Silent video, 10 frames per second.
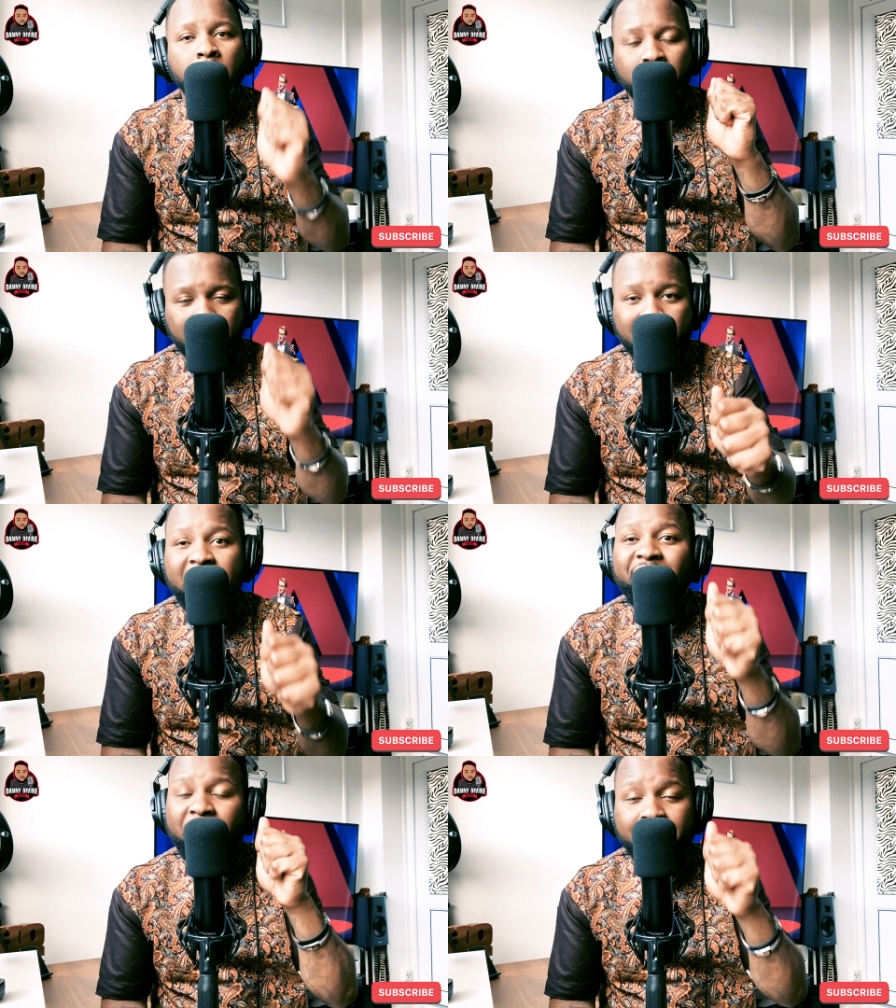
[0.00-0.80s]
we're gonna
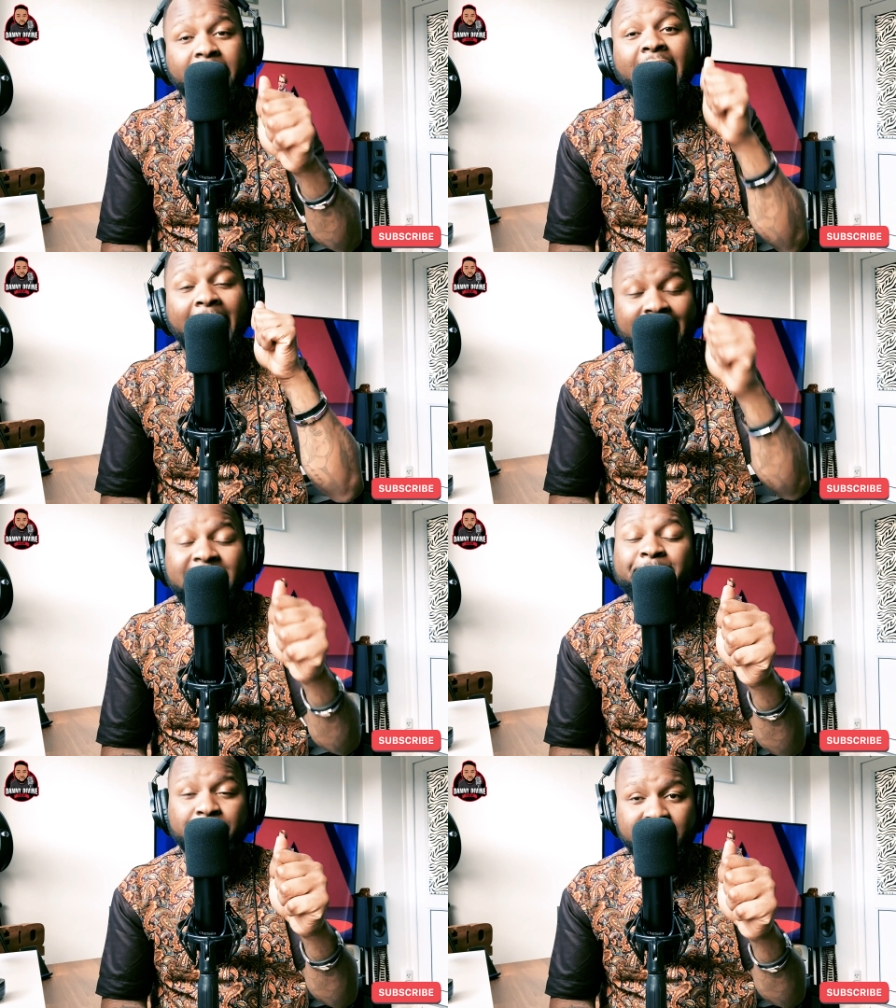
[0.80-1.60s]
give everybody
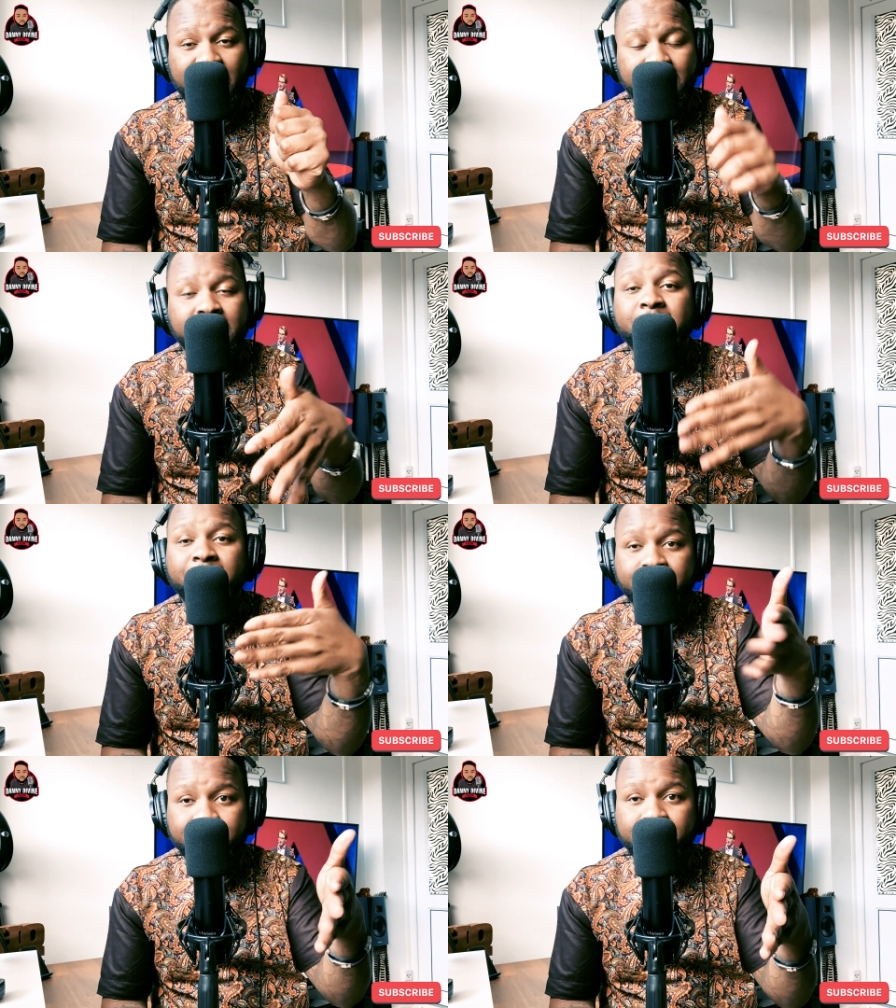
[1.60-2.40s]
80%
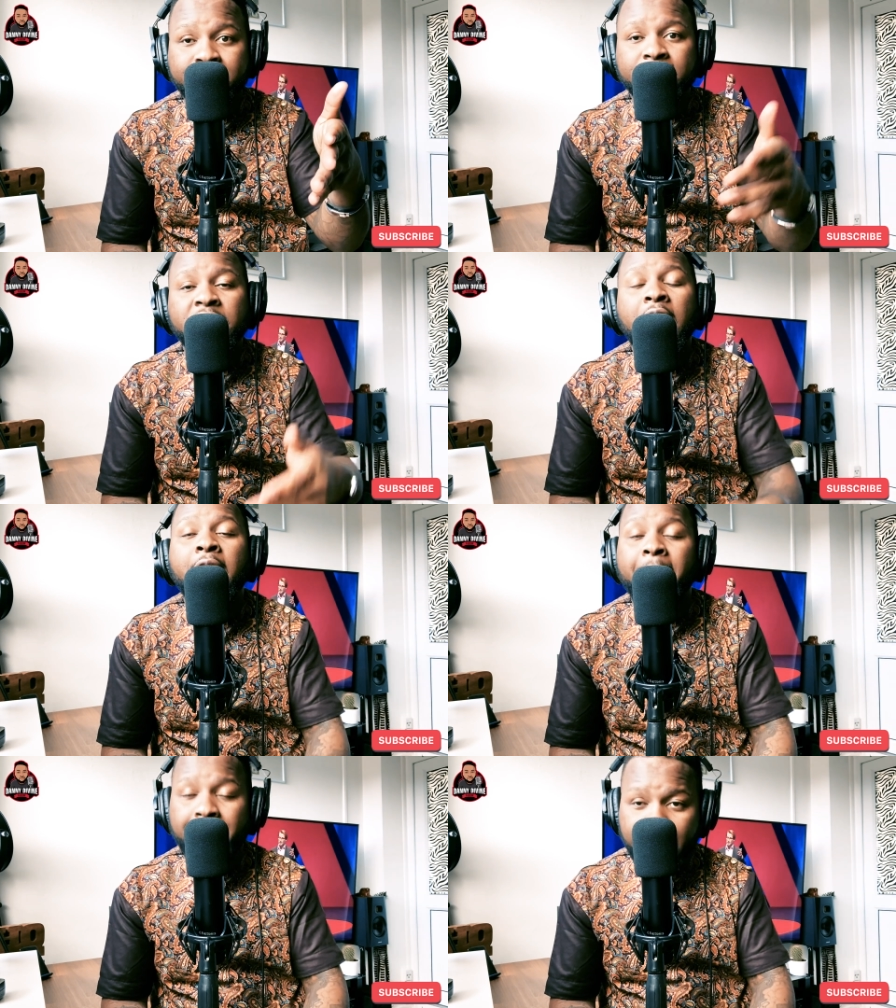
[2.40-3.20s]

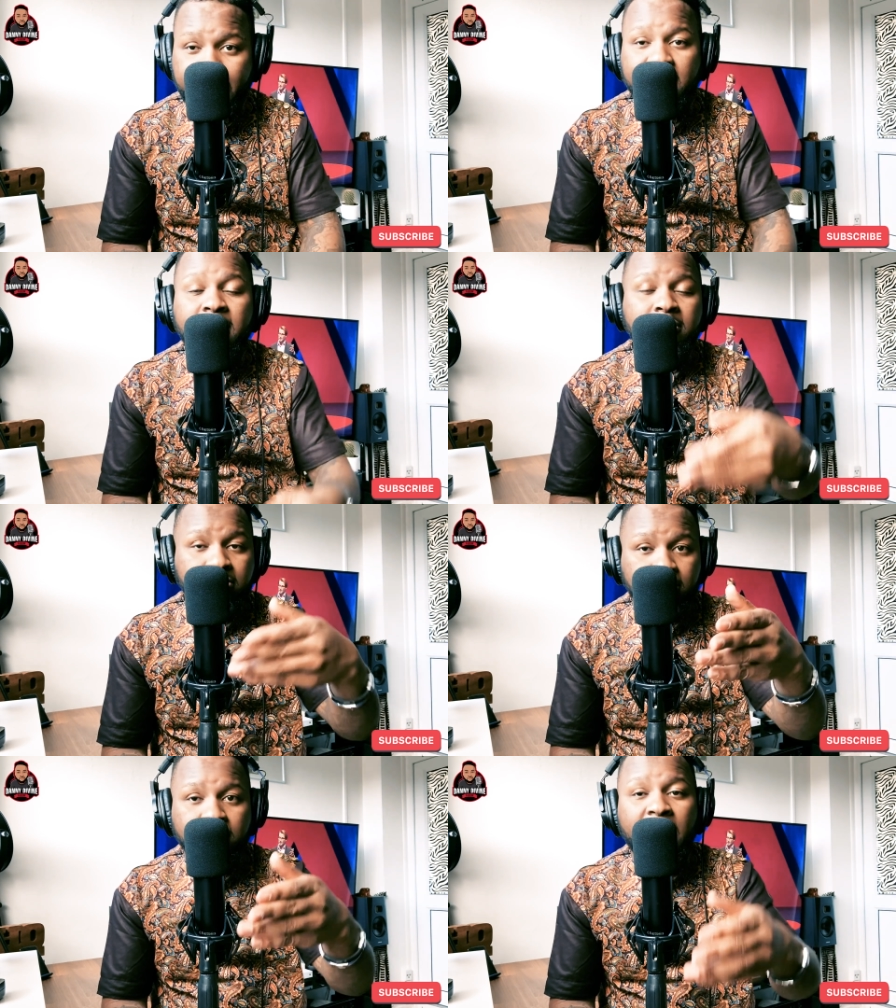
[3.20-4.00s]
pay,
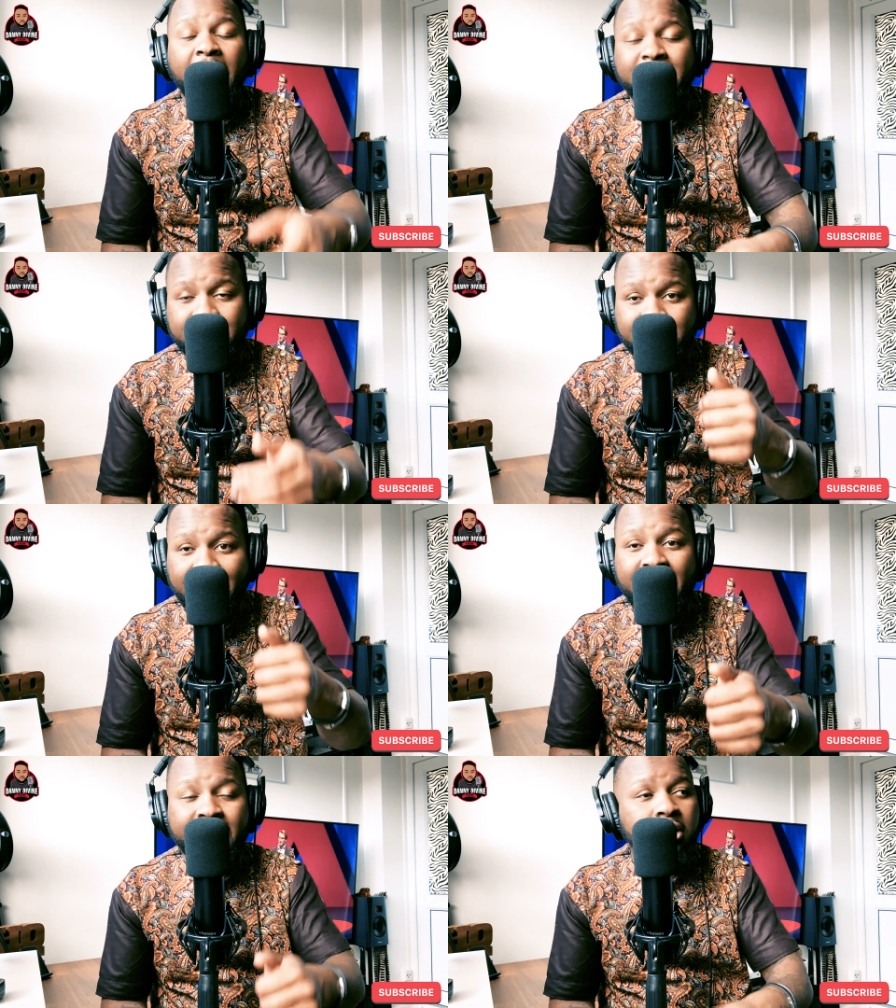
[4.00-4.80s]

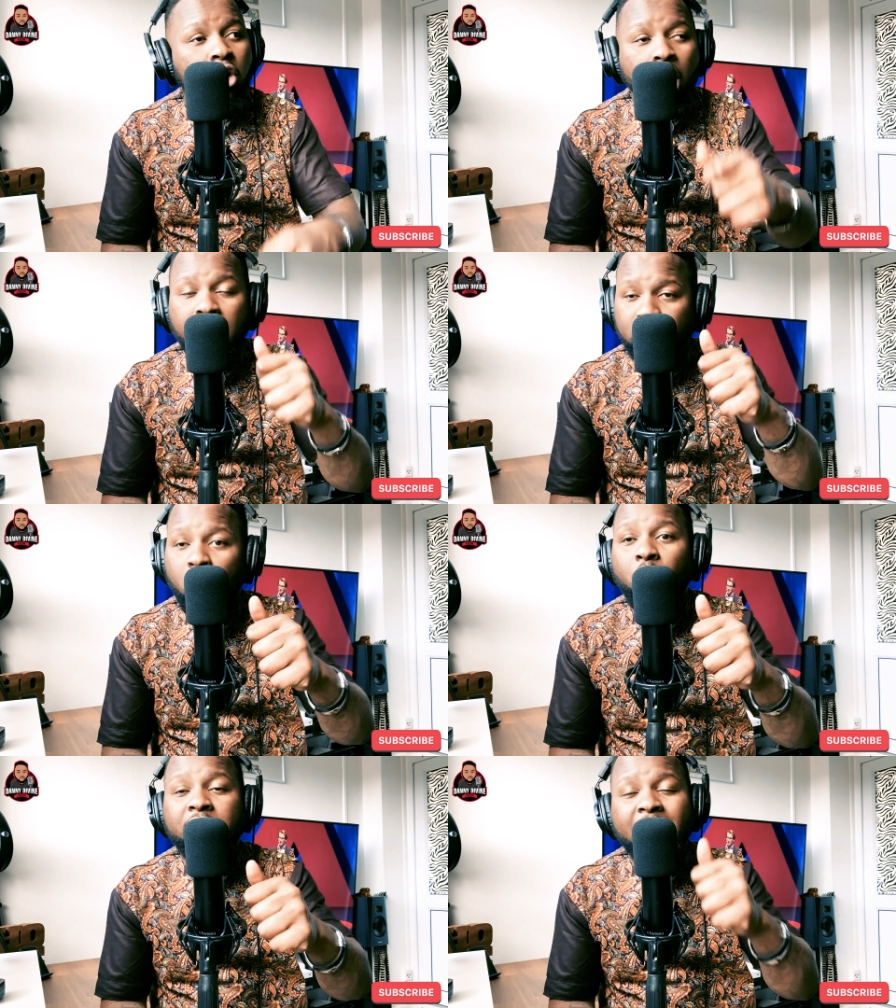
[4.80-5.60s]
then no
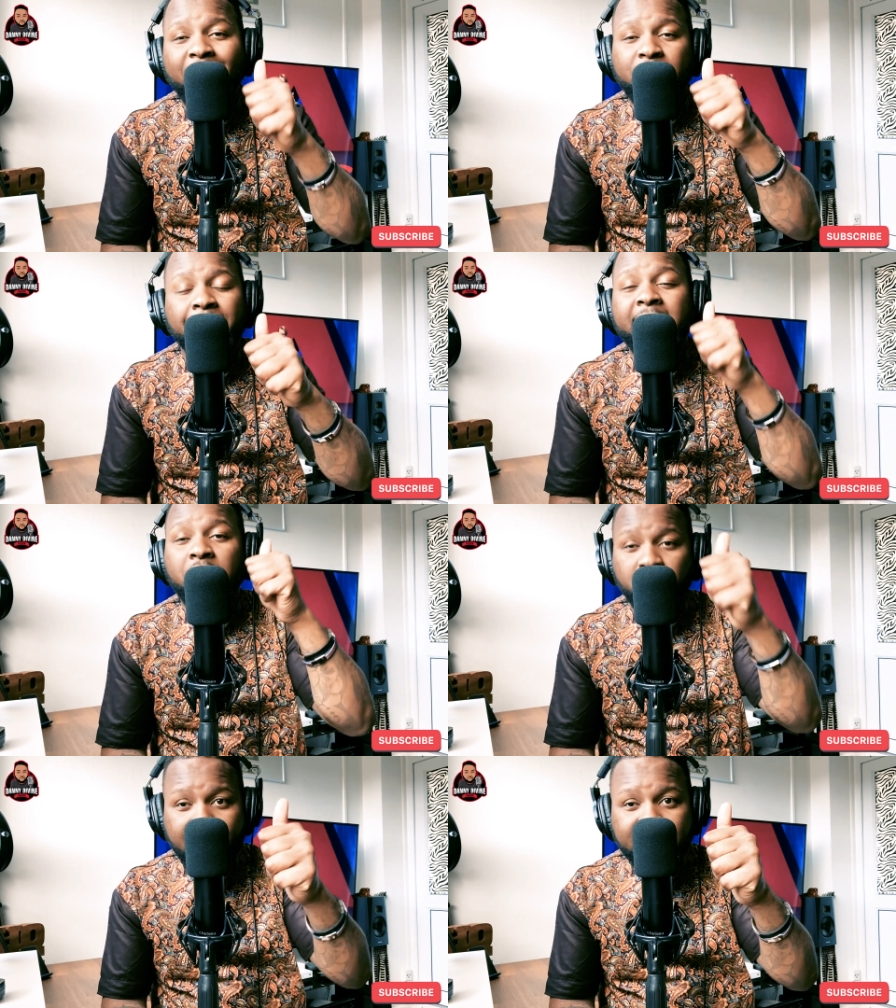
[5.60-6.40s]
one have to pay
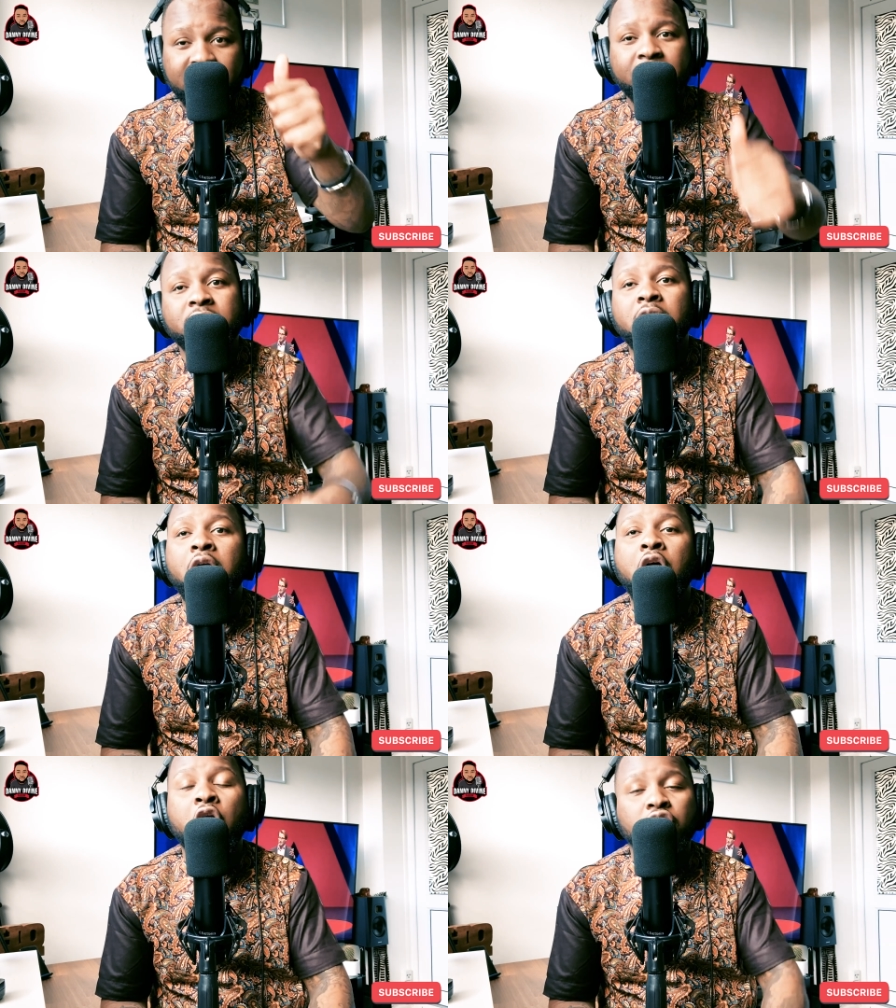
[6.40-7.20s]
their rent,
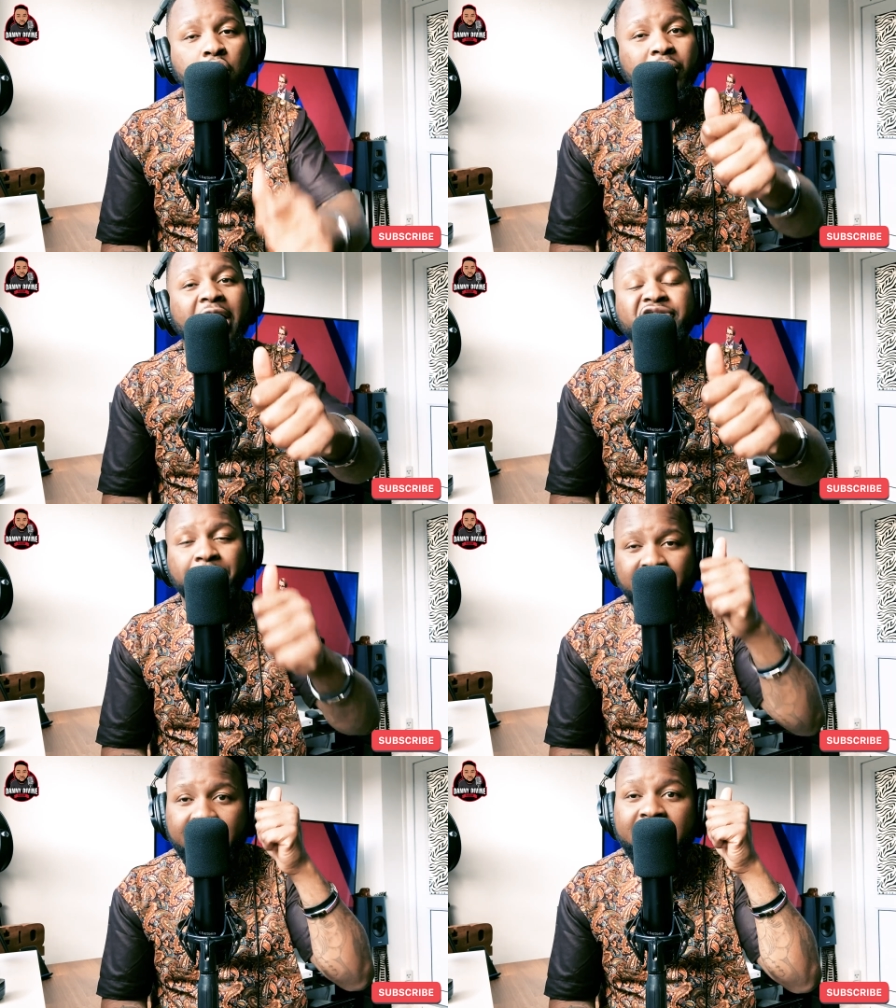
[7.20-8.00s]
no one have to
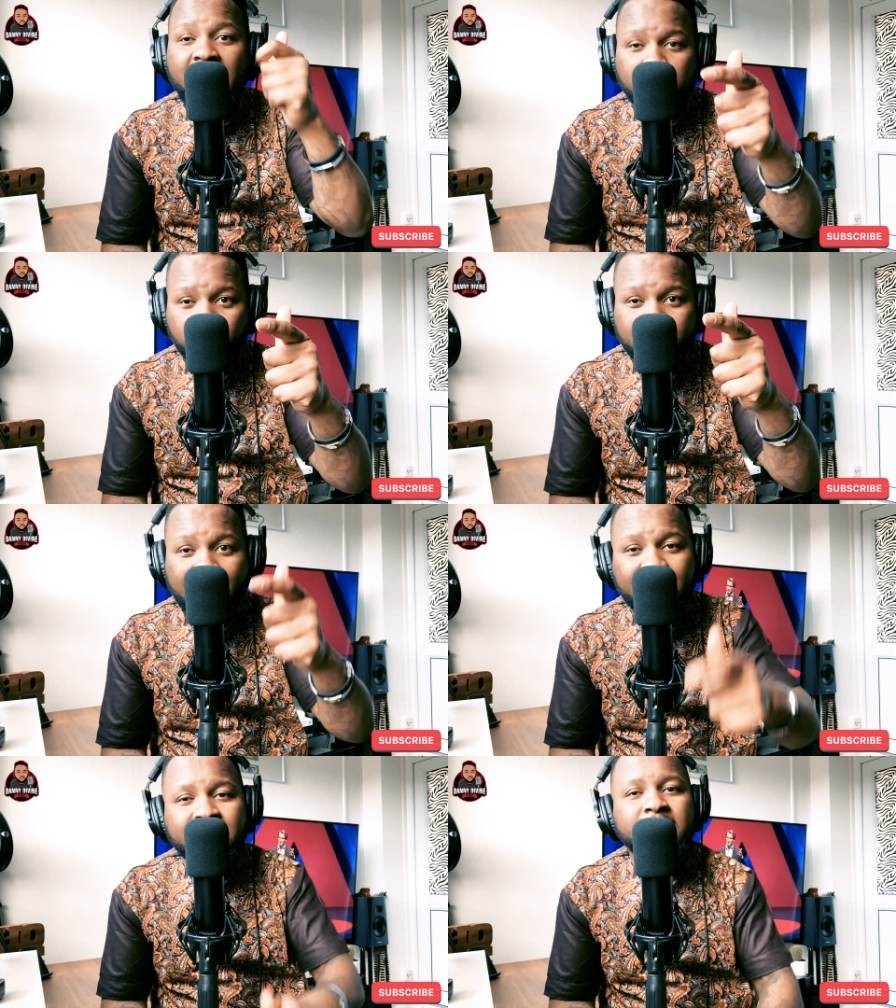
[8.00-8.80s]
pay their council
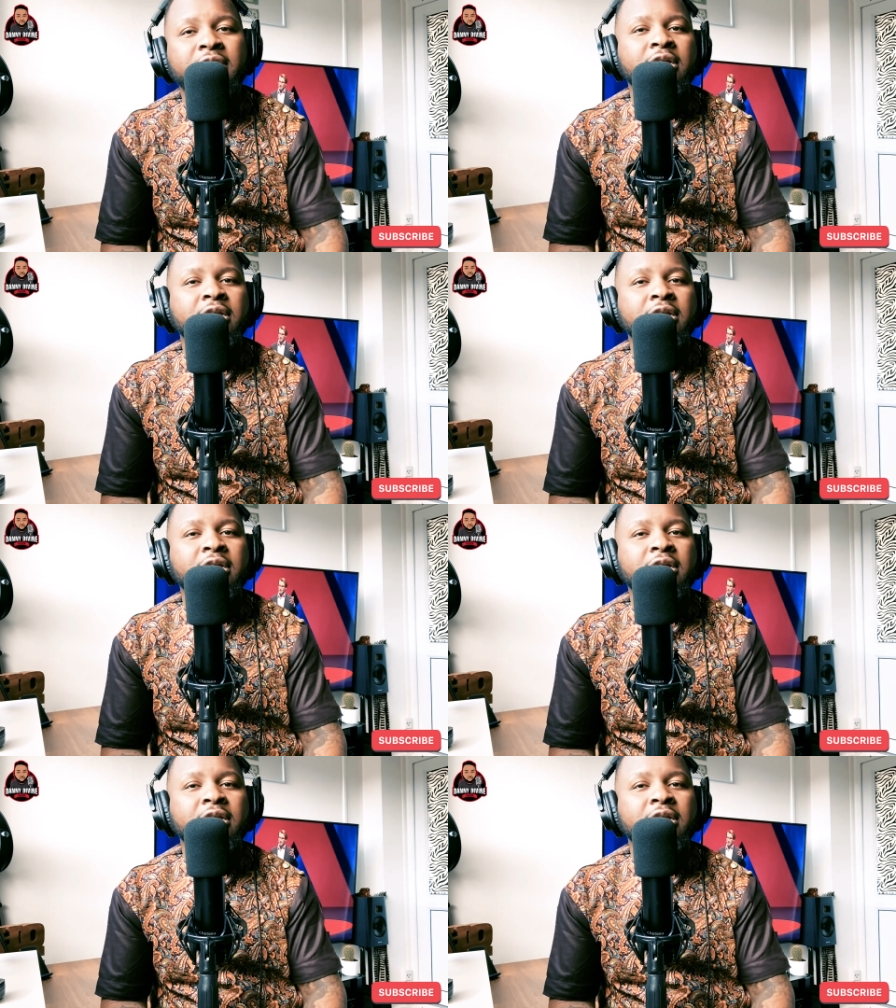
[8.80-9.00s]
tax.